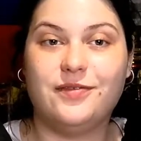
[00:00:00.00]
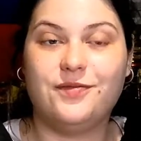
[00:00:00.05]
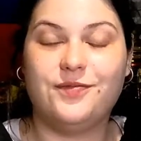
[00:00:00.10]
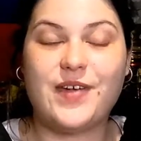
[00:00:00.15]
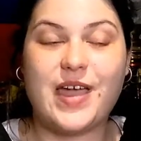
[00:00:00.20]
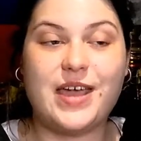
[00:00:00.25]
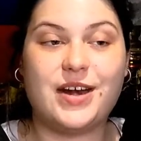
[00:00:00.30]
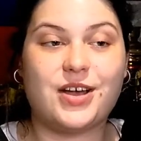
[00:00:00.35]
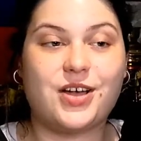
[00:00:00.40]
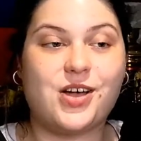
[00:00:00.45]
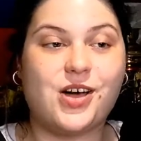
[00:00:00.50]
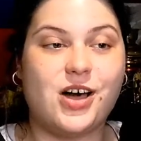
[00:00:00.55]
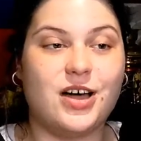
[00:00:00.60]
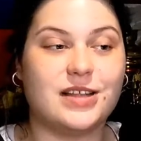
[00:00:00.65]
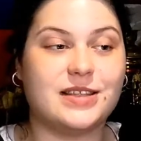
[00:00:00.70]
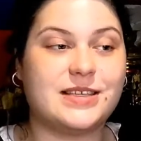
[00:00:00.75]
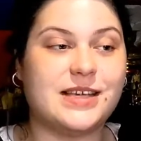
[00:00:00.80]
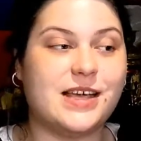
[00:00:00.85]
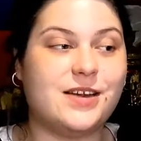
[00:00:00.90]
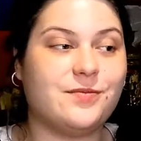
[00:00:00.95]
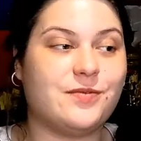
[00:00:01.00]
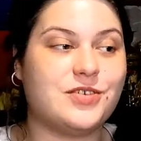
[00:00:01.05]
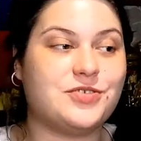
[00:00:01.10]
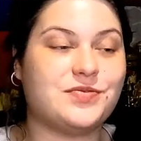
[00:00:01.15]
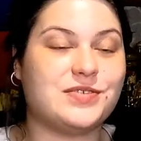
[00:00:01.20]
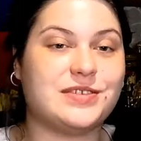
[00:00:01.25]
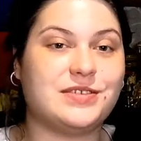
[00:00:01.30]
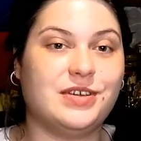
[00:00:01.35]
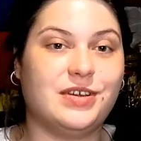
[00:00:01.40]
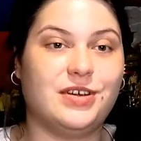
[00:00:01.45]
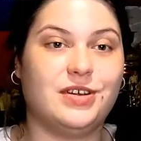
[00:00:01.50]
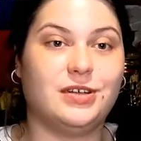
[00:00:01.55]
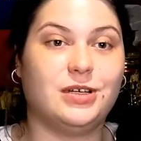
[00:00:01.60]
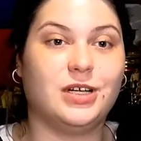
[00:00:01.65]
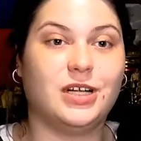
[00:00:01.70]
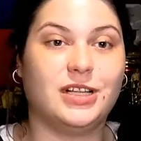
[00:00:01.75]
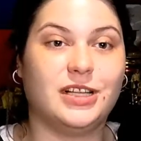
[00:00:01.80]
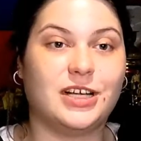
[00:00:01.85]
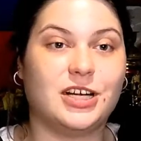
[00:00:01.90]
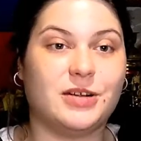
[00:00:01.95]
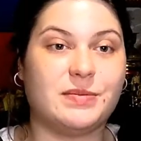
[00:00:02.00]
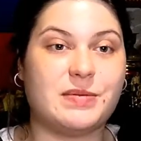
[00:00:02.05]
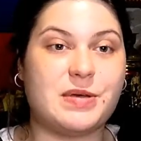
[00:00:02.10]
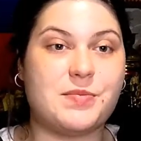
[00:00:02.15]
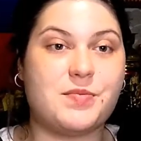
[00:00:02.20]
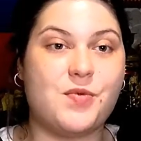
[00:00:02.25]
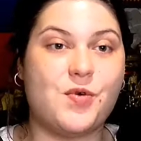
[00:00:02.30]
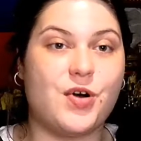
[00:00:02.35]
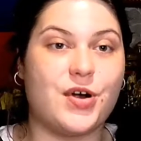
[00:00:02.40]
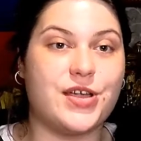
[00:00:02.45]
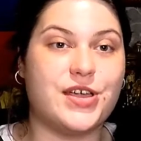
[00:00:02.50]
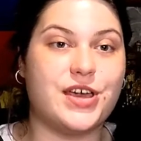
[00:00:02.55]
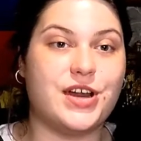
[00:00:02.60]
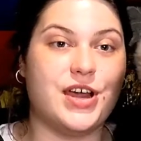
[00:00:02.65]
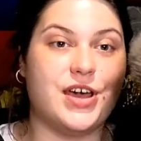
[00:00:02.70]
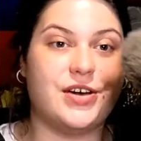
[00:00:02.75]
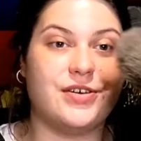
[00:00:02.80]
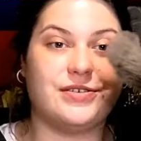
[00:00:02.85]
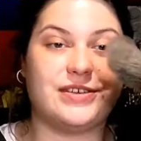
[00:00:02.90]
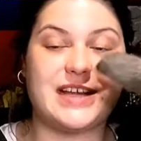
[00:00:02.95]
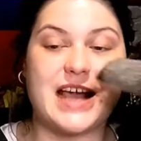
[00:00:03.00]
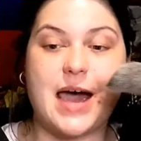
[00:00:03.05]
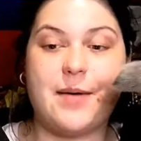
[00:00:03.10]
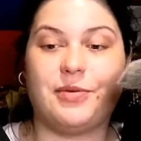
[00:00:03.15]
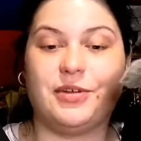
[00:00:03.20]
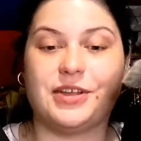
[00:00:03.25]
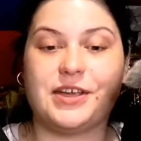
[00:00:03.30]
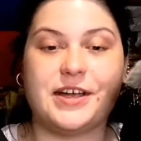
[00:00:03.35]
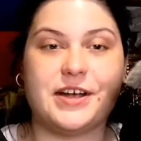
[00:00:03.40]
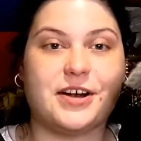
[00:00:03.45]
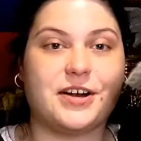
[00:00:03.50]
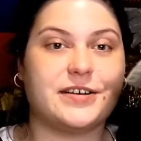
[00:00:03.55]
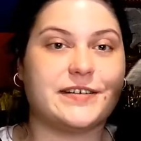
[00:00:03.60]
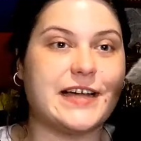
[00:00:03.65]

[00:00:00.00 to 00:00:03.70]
VEDA content, which was a little bit more, you know, dabble here,